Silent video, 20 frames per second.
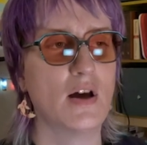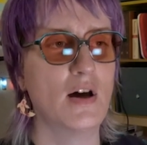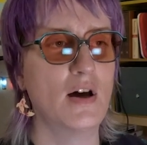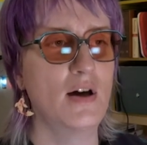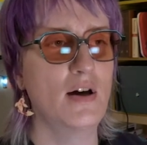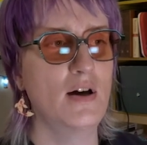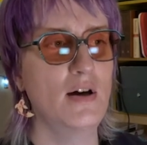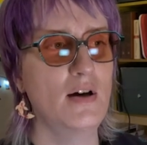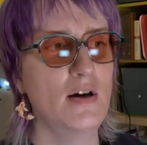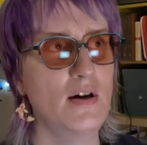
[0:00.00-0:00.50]

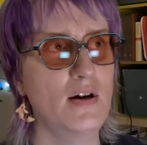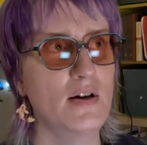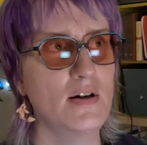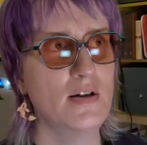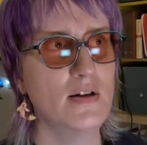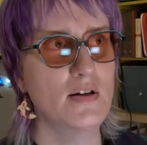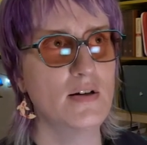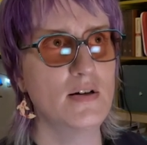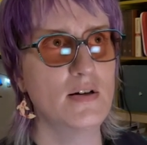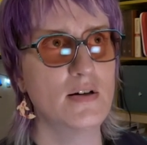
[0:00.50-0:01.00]

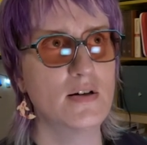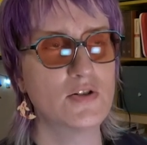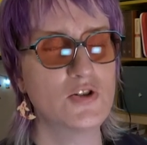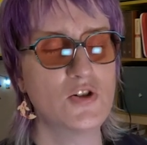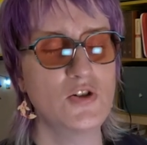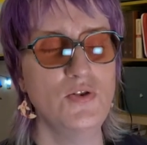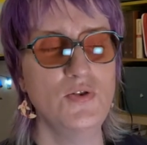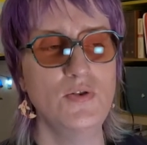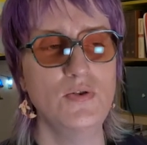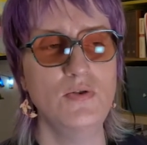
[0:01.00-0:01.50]
uh,
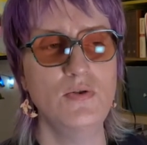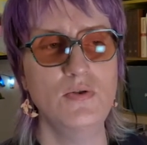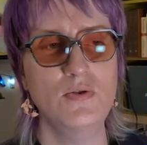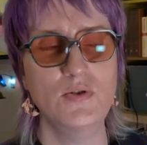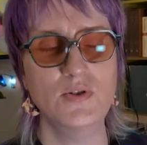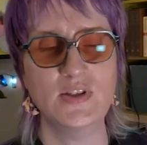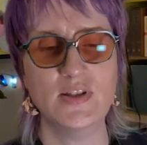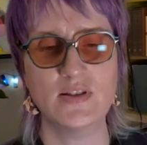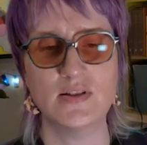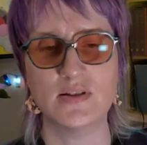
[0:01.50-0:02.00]
two,
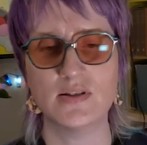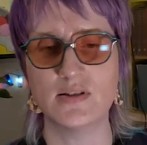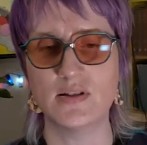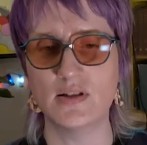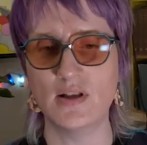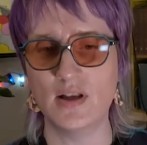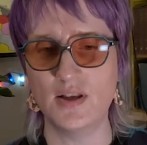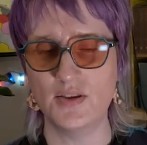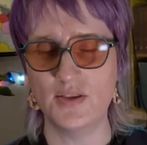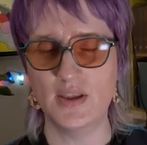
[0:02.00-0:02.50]

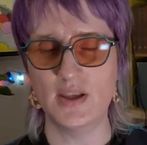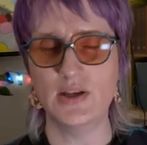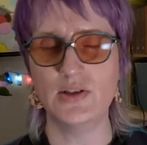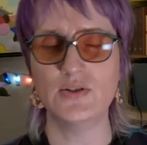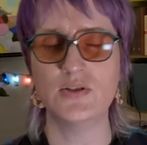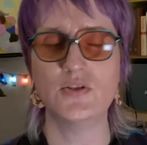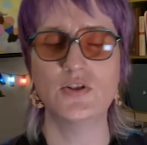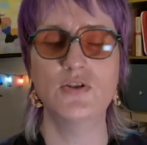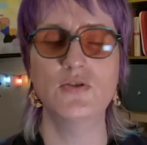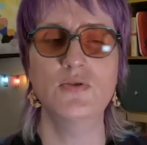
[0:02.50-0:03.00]
I think it
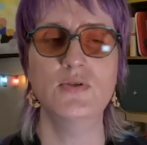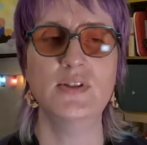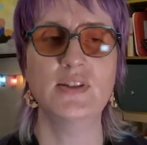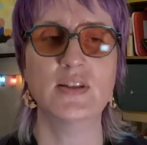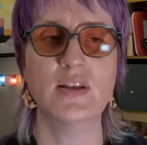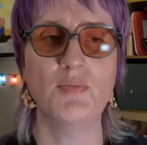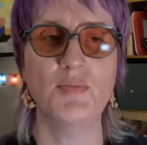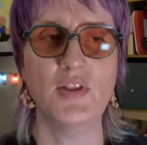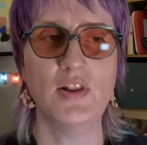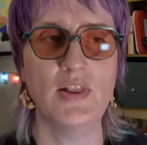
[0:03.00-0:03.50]
was two
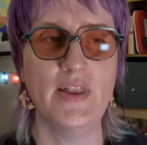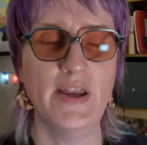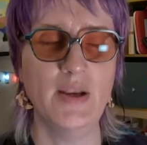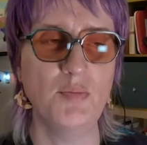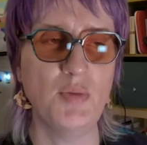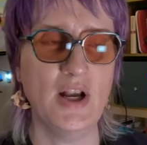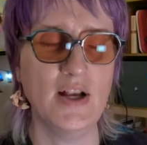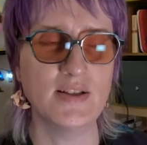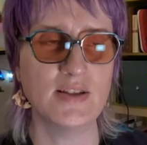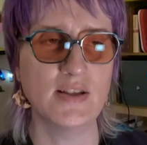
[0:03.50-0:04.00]
skip the line
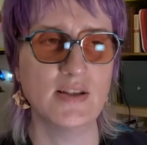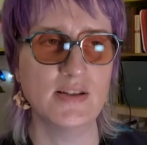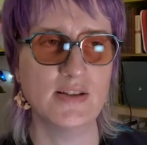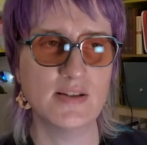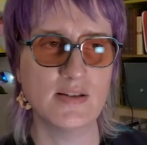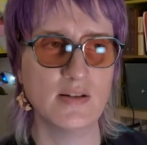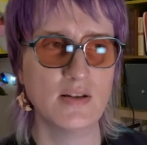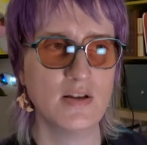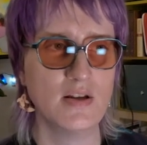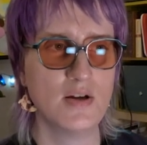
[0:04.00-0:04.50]

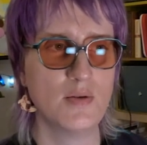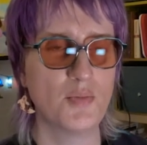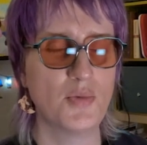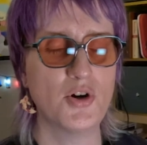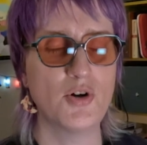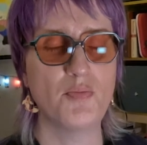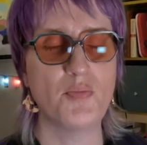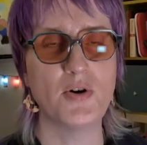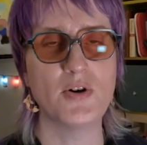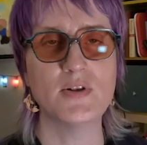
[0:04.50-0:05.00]
passes
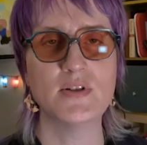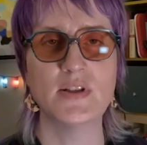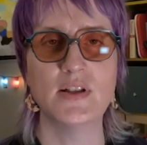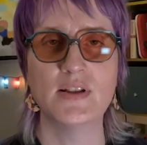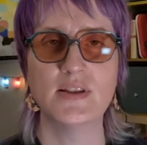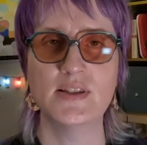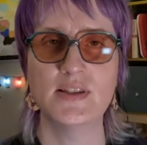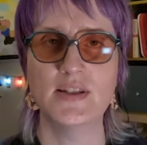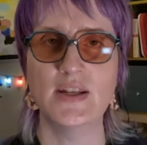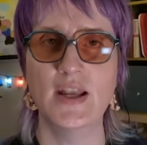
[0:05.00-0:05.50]
per
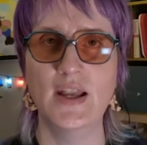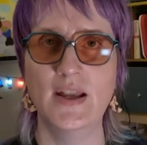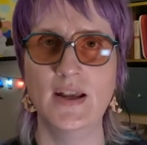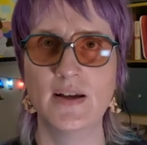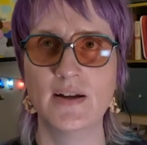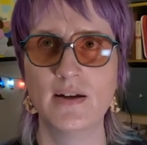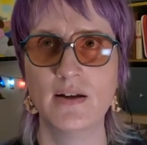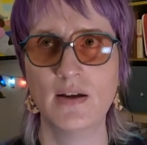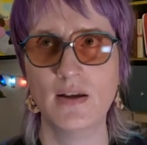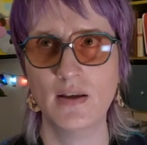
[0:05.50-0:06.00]
person
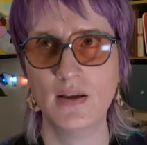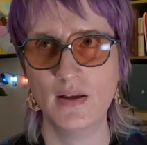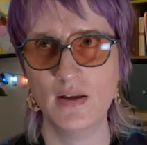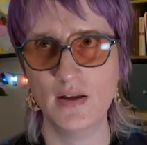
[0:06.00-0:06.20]
staying.